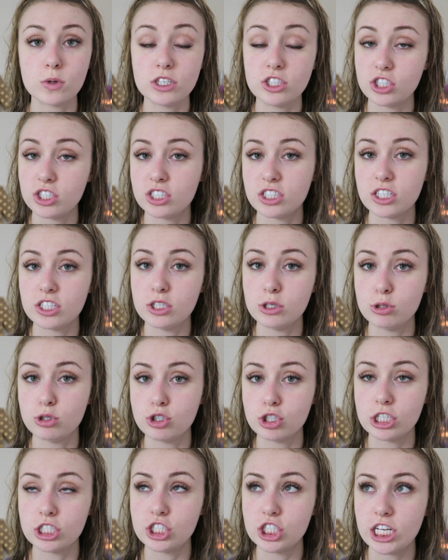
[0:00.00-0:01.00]
which is the
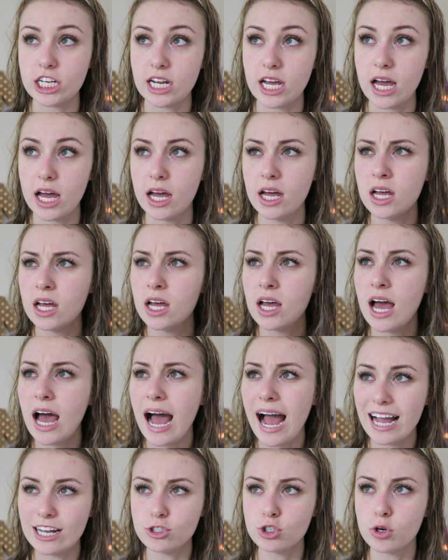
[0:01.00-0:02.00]
Neutrogena
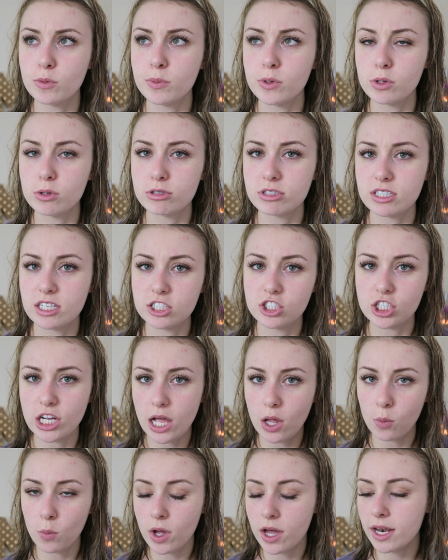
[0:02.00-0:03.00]
Hydro Boost, the
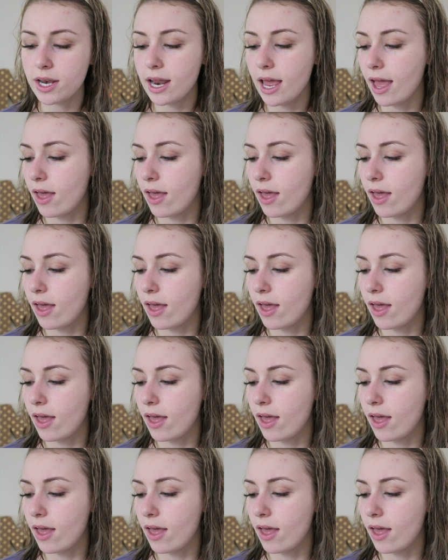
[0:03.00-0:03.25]
gel one.